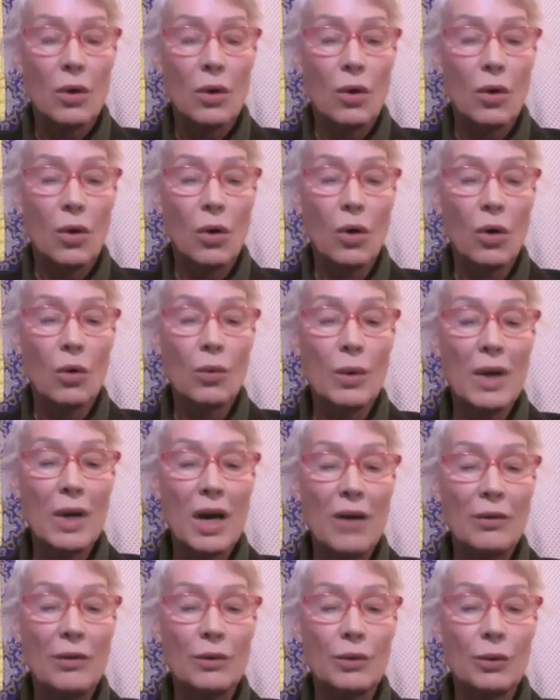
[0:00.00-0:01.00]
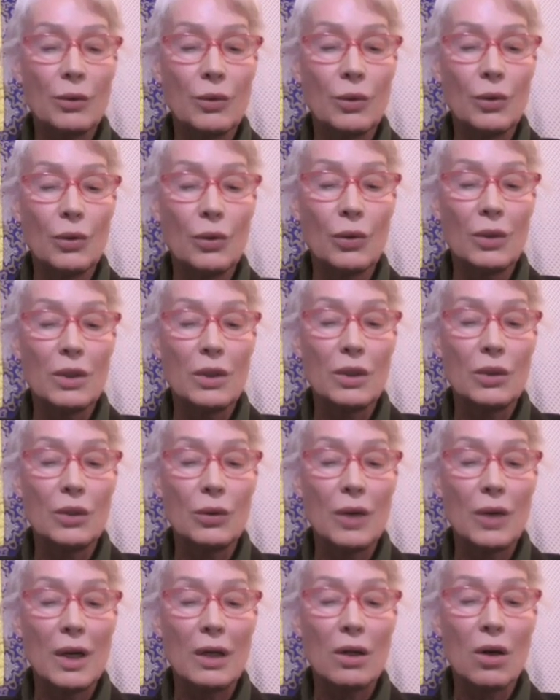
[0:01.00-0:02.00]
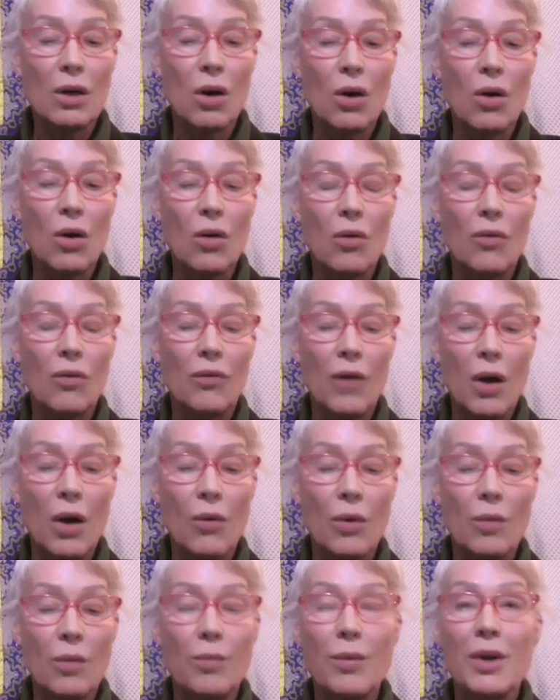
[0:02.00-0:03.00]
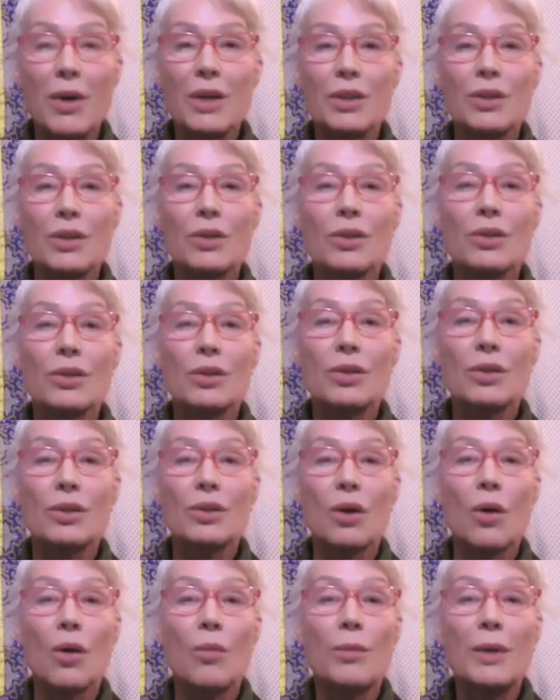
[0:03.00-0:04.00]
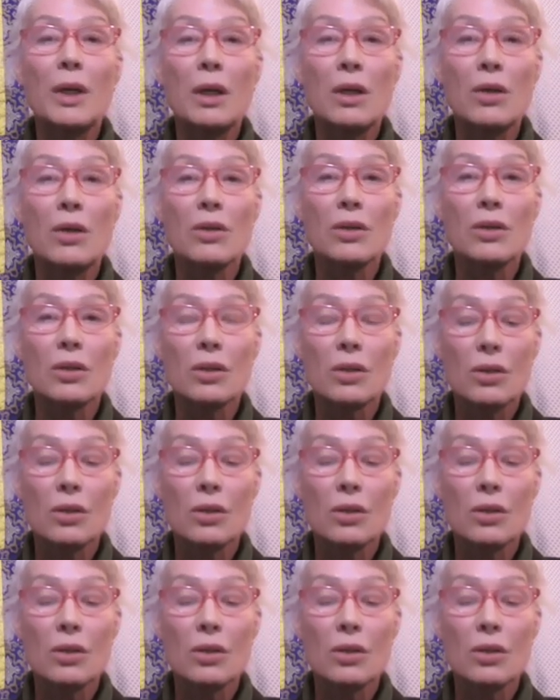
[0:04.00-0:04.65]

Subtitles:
All we have to do is to let go of our precious opinions.